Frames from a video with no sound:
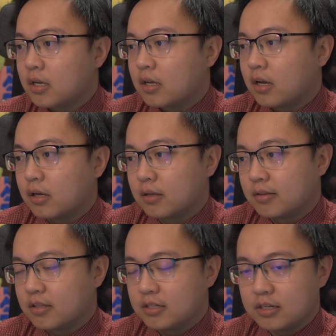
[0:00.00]

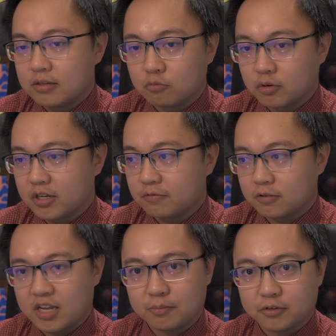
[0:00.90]
the warning for
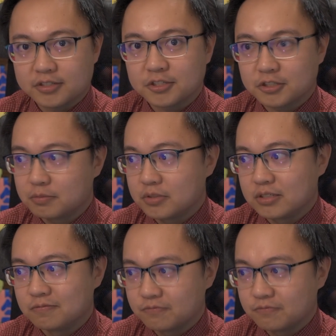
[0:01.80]
hemorrhage should be